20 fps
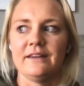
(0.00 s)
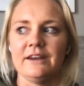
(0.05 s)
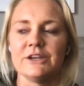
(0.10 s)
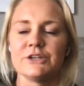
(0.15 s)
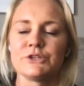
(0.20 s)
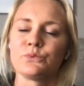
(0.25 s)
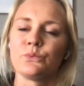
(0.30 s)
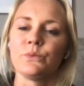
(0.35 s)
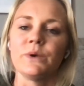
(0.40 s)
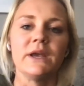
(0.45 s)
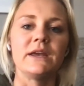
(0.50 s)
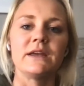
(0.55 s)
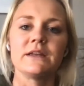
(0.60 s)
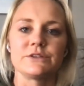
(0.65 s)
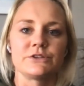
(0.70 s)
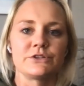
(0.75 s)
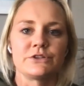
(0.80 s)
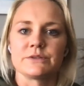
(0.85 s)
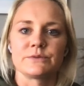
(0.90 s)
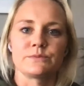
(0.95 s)
Each week
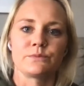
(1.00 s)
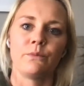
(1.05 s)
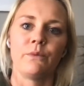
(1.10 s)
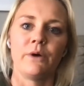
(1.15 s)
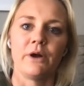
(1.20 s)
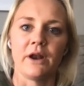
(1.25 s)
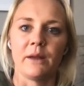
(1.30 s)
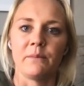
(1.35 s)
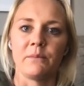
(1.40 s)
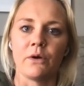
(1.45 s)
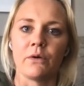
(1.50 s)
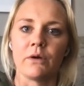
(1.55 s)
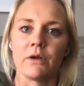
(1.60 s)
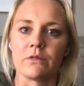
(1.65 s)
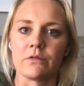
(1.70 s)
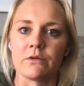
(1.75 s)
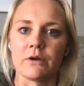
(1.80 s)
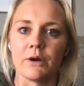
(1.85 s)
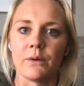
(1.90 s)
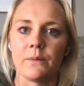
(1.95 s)
it's just what I'm
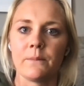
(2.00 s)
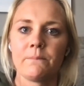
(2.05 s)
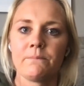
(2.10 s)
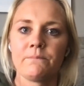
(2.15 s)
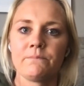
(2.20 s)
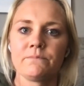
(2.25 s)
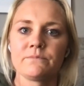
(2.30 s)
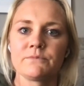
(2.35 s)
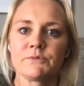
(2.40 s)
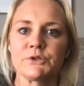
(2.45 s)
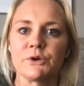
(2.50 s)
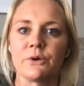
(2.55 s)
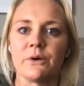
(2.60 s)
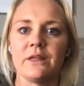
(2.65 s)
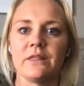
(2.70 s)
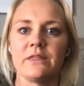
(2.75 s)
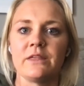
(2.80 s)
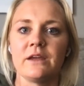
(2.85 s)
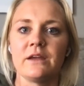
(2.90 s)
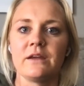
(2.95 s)
going through. So
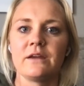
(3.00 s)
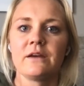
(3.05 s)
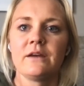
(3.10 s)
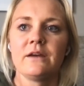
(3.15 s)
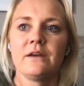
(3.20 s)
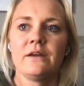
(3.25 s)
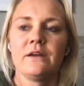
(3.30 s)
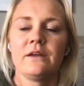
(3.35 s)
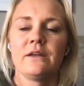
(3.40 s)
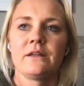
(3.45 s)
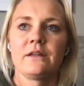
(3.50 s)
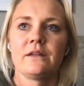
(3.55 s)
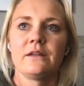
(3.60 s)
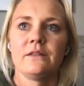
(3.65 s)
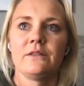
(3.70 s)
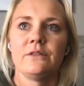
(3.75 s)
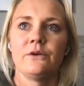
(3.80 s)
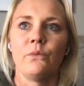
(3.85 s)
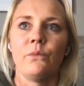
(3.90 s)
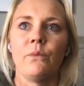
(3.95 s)
I think
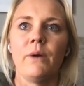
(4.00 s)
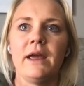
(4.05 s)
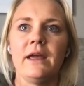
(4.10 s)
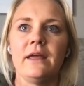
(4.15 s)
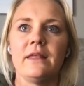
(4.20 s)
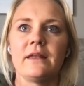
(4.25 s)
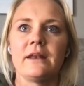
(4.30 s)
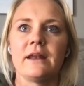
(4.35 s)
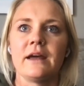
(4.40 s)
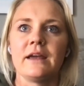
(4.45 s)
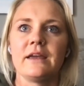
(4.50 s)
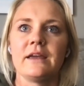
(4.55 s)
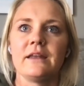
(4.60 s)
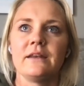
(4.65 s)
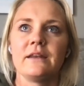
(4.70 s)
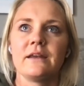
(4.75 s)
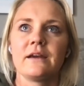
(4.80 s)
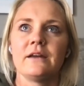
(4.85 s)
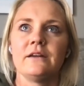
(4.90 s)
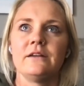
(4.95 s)
the way that I
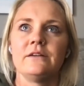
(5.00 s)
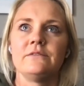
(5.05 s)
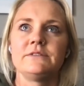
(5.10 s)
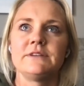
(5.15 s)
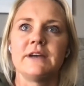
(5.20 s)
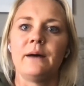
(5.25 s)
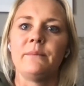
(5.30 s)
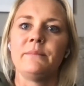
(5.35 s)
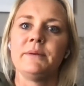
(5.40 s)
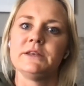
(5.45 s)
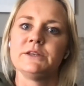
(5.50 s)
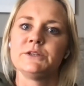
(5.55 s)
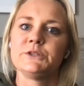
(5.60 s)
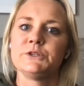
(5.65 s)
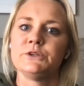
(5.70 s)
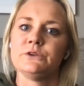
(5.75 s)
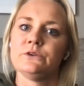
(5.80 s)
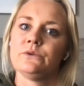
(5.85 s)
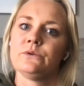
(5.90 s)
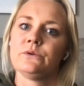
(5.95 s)
can kind of tap
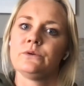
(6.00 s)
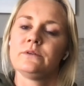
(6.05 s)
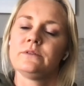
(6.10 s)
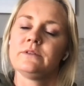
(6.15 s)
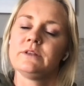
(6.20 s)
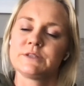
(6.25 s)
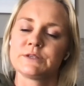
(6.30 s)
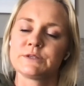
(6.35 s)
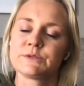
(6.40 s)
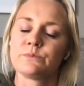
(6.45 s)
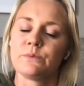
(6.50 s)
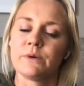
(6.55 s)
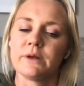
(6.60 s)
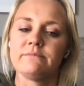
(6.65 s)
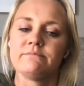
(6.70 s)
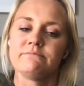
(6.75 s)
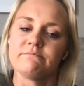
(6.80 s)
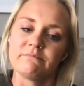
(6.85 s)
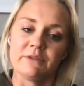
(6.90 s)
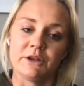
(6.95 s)
into this is what,
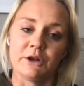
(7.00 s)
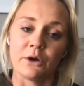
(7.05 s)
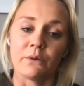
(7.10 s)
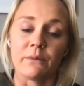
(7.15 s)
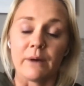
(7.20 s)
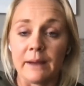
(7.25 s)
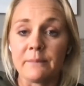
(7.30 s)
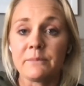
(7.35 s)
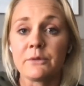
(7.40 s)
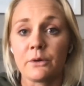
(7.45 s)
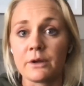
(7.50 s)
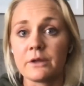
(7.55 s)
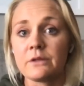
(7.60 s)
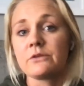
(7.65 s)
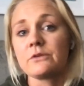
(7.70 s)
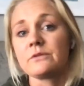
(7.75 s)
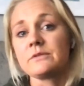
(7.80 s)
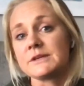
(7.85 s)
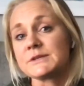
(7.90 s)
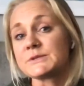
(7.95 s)
I'm going
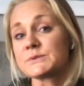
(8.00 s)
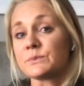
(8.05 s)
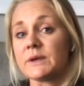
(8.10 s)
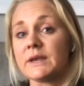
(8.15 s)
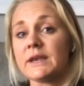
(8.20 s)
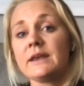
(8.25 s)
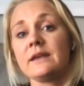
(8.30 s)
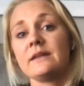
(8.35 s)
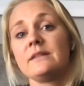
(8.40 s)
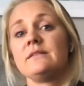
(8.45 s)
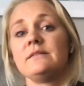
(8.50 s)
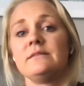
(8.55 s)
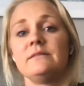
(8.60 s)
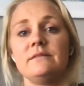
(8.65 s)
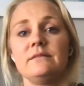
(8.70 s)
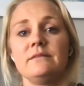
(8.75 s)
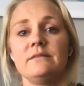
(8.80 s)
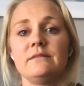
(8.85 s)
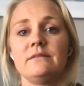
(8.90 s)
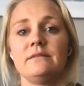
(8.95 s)
through this week and
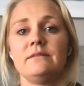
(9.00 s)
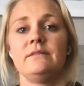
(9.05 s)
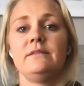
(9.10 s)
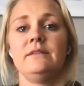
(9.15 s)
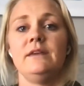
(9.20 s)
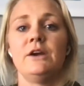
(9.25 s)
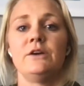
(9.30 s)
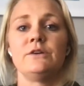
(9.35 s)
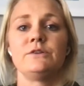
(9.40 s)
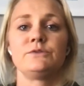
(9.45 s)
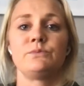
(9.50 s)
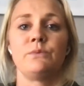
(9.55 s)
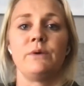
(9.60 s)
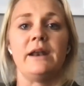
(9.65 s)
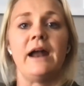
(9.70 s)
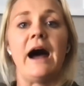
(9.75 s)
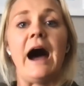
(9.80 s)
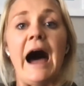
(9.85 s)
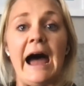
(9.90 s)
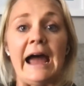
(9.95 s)
here's
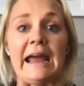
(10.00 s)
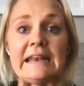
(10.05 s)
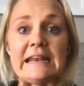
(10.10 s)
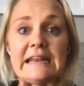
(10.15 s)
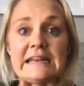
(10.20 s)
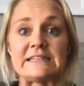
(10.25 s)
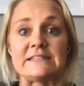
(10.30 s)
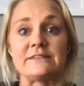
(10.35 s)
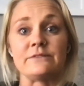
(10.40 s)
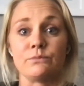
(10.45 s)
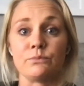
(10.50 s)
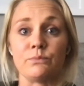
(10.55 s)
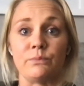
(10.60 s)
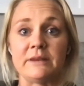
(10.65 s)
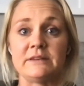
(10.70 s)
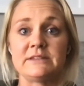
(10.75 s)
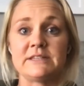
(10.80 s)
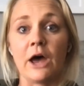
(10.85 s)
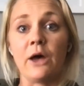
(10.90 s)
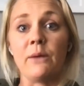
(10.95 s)
what I need to
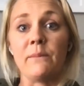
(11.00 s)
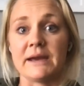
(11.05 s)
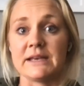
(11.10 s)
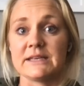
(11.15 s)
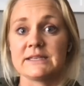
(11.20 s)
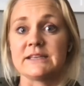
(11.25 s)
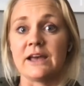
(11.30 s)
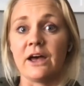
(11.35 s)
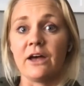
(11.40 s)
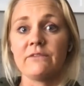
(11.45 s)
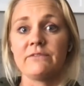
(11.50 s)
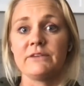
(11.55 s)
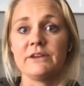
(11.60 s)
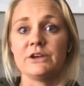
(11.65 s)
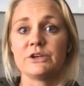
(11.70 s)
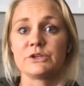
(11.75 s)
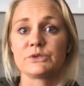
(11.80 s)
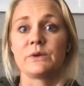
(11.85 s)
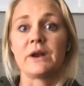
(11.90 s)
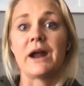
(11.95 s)
tell myself and
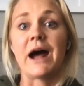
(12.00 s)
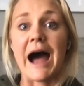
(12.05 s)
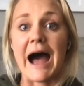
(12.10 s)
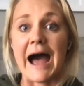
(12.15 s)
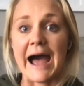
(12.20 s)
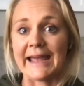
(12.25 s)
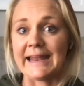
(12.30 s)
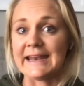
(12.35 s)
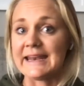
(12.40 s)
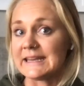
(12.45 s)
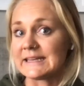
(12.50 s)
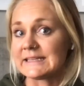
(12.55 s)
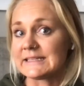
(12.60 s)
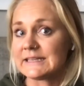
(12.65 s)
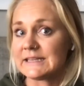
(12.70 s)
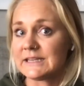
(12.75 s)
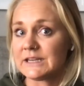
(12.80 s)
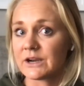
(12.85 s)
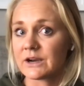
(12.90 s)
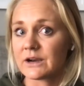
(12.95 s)
here's what I need to
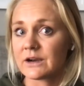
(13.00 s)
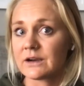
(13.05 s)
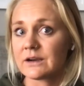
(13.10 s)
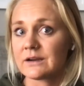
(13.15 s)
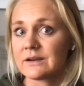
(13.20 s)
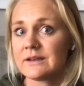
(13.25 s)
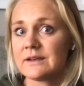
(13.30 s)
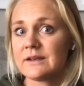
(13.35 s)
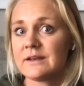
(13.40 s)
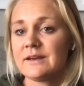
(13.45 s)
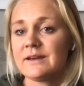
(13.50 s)
hear.